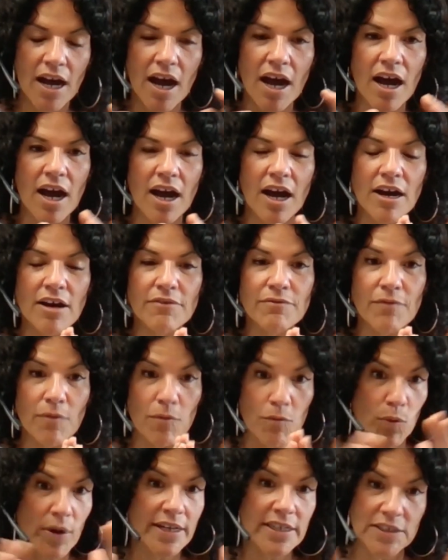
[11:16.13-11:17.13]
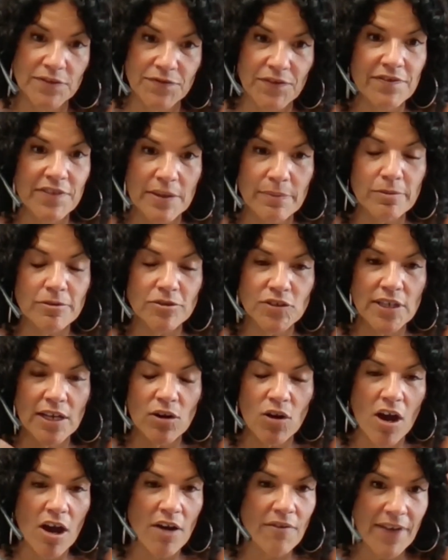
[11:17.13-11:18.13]
of when it's
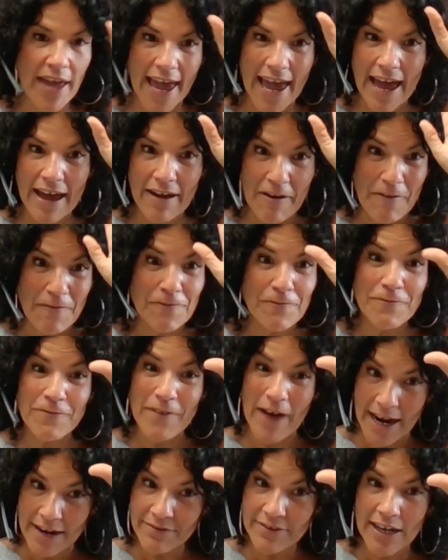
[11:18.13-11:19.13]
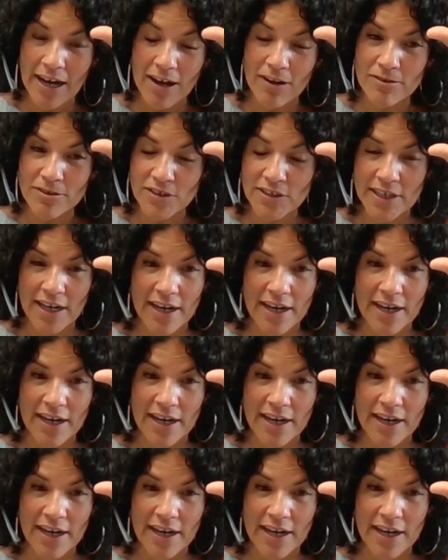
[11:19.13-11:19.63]
50% off at $5,